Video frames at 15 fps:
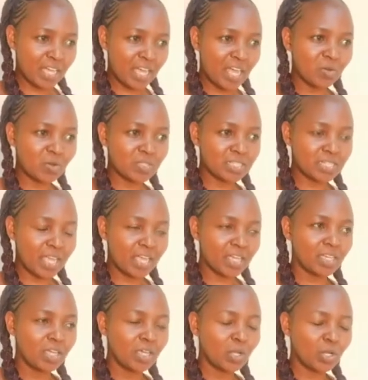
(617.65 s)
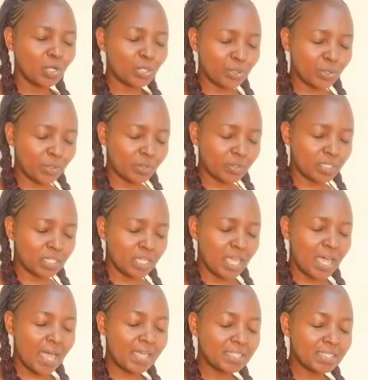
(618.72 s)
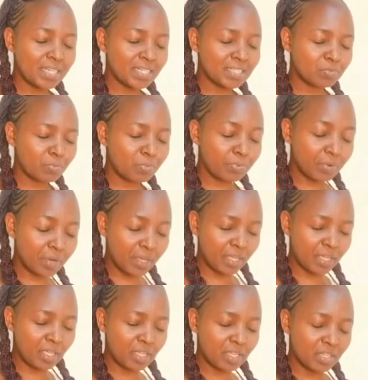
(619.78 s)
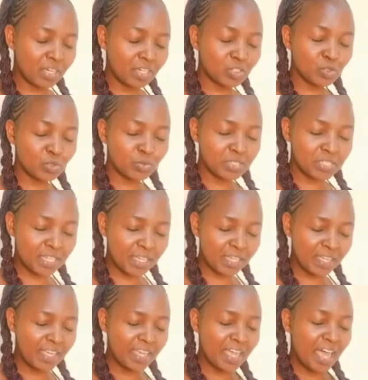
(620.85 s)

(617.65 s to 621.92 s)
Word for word: I was like, God, I just pray that today